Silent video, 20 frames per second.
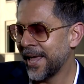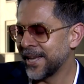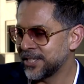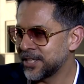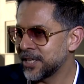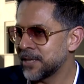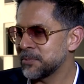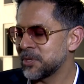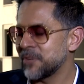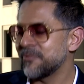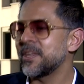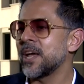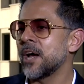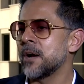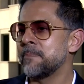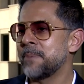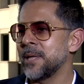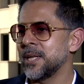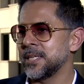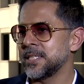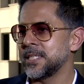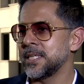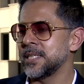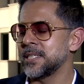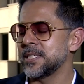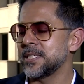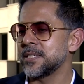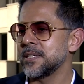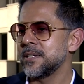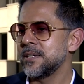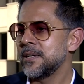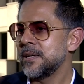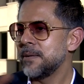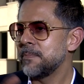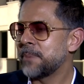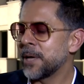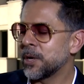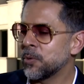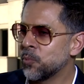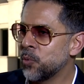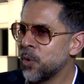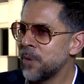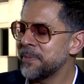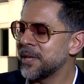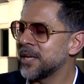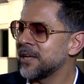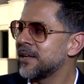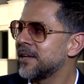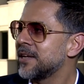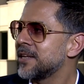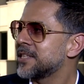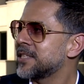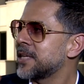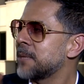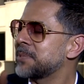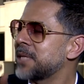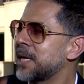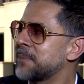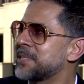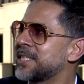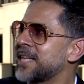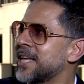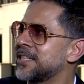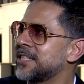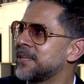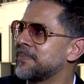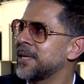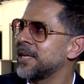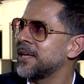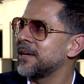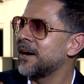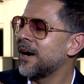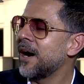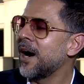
in terms of their abilities, but women sometimes tend to be